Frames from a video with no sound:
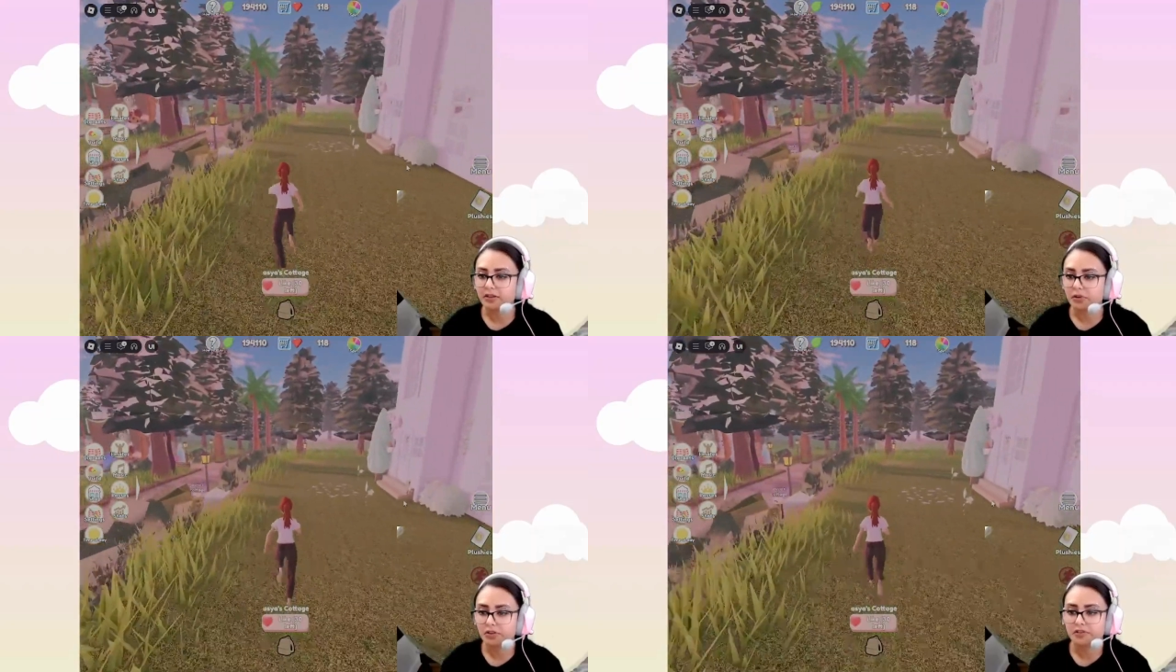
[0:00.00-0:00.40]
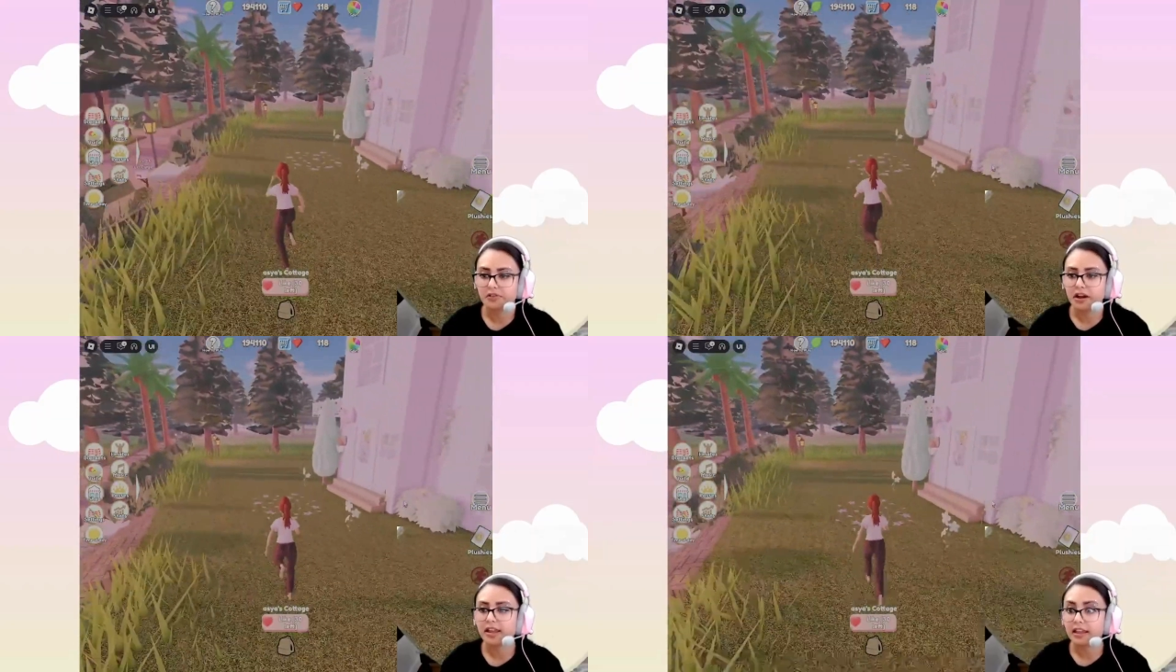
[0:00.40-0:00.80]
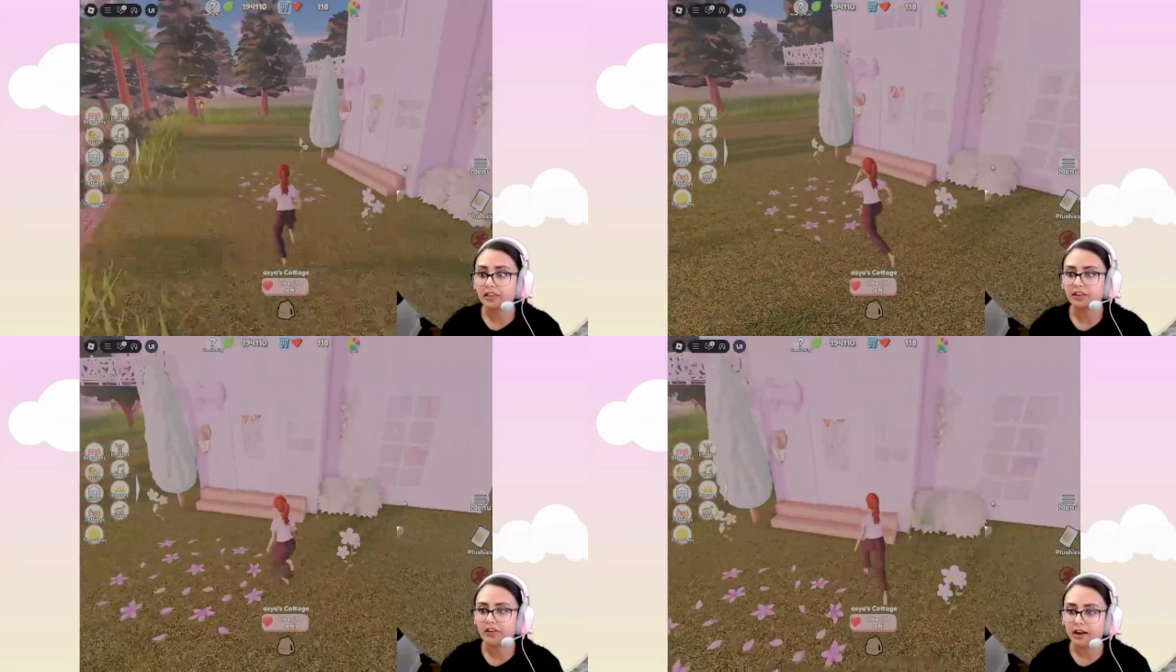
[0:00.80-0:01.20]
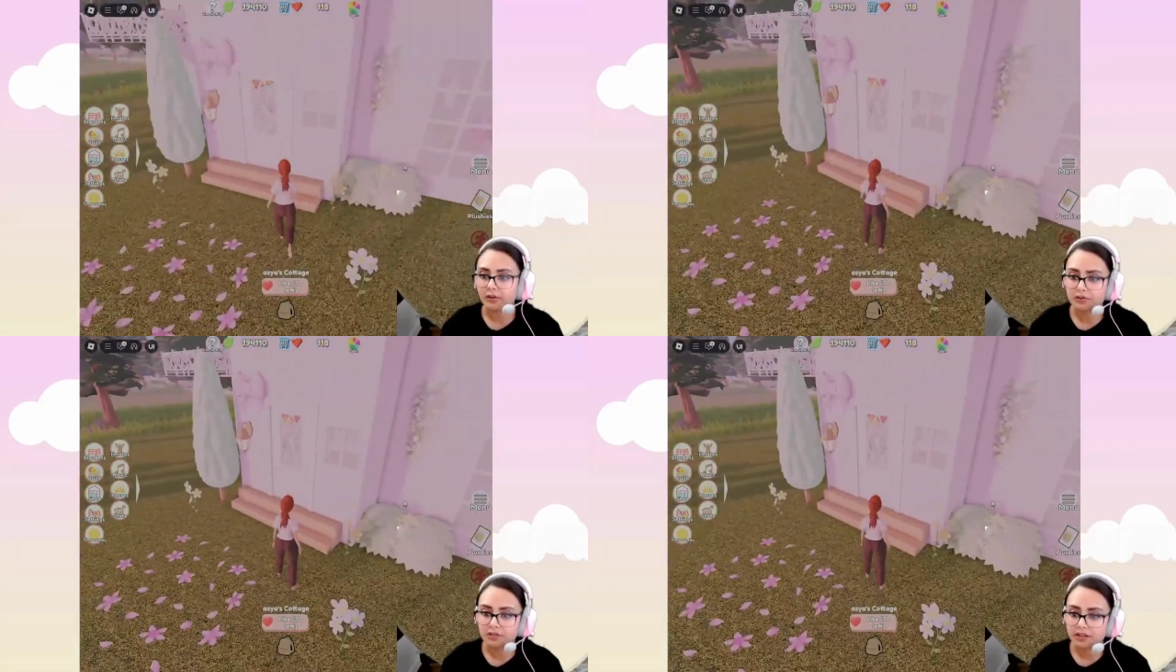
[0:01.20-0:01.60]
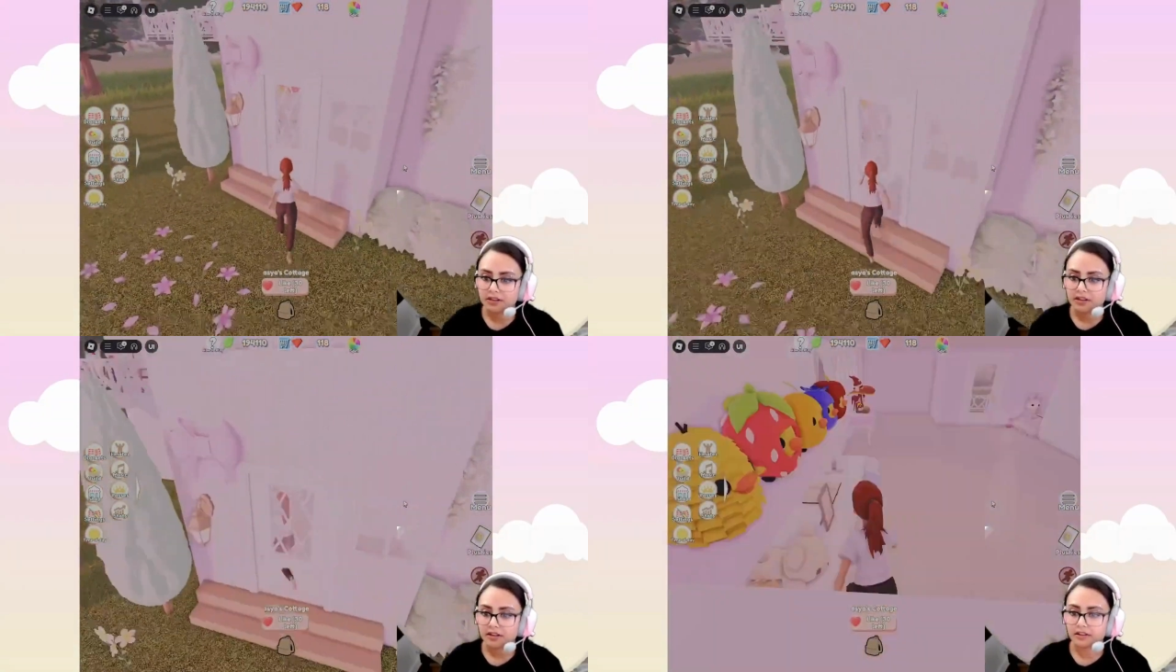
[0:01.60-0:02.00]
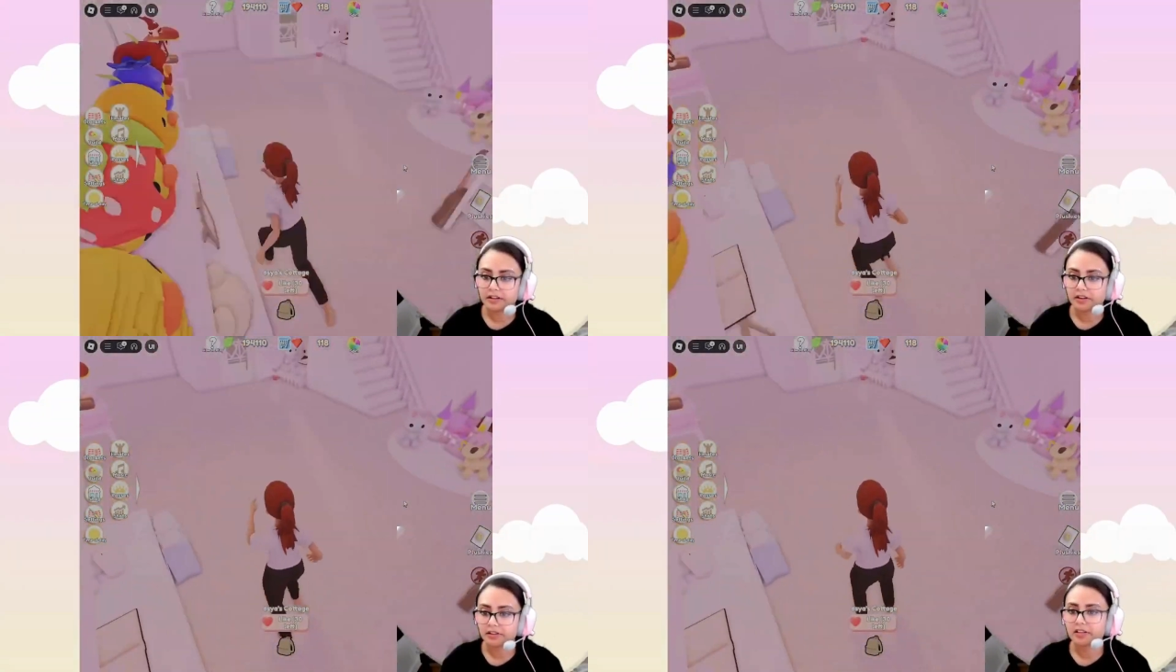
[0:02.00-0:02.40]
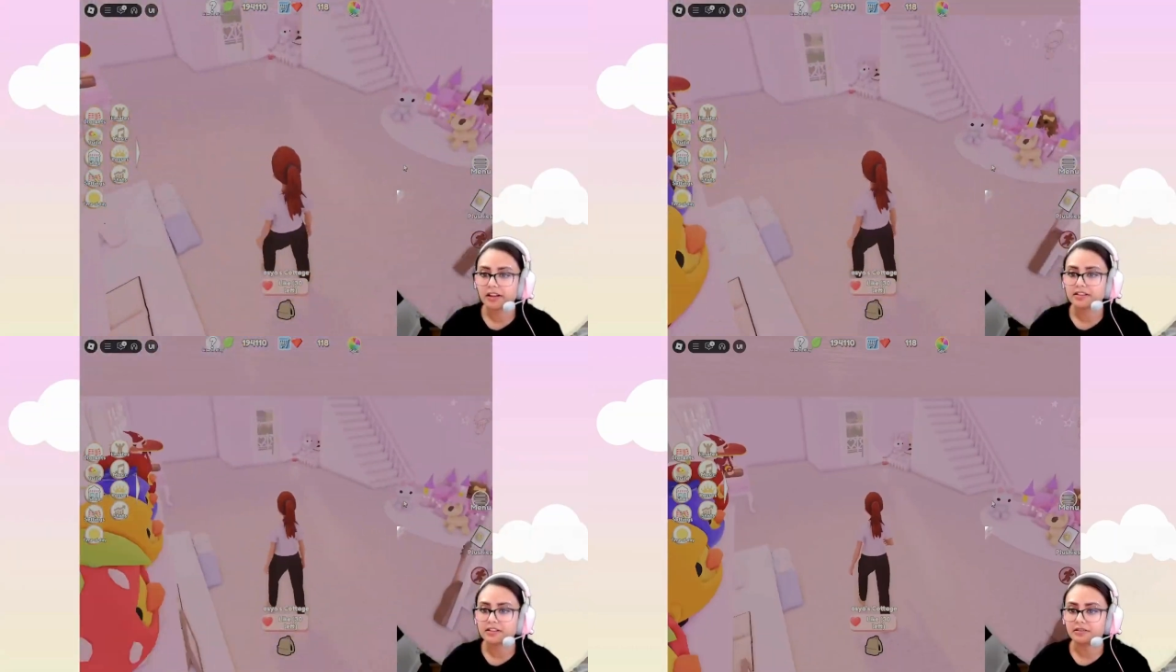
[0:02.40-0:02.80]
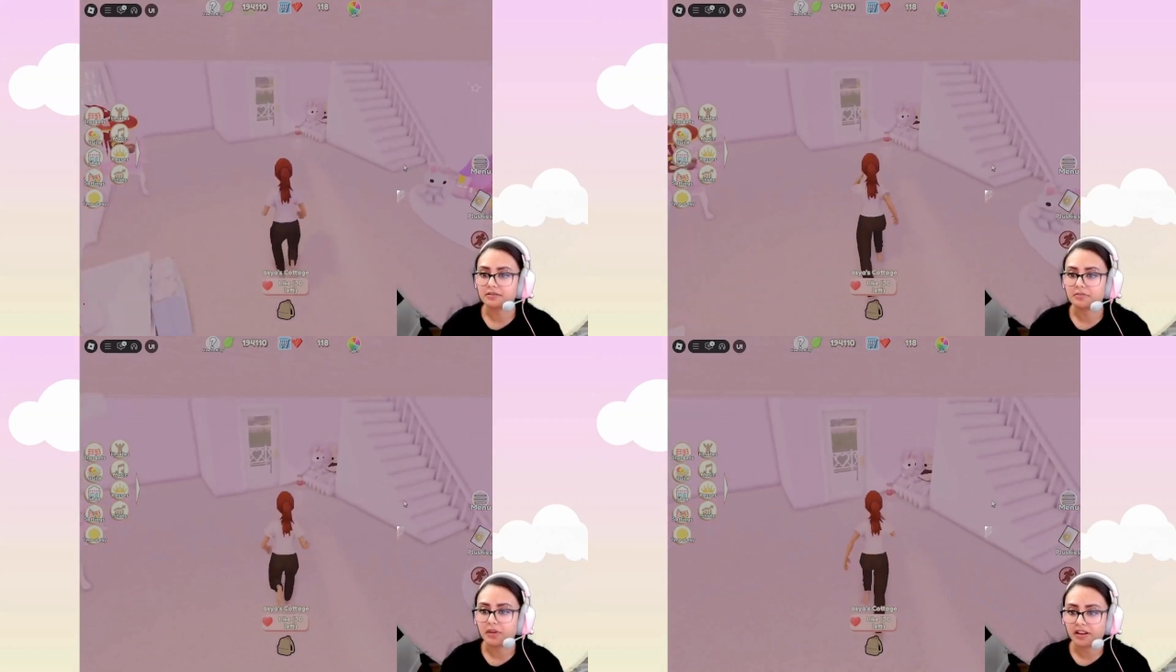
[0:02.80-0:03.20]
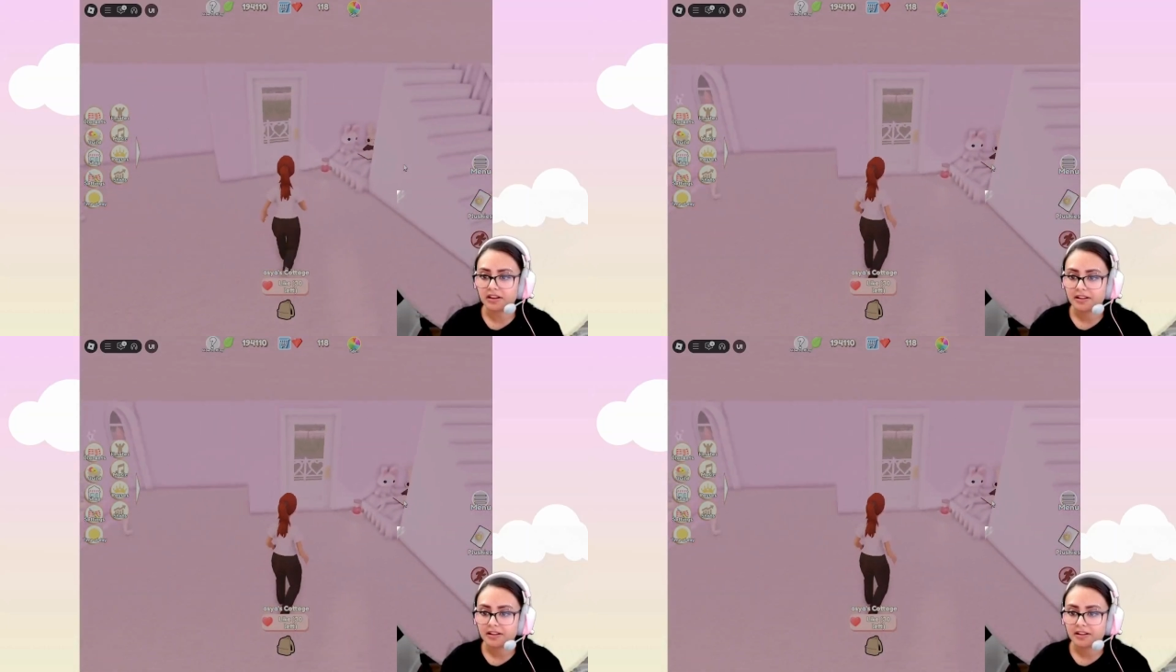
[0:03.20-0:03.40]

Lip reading: or they're not in their house. They're out collecting money.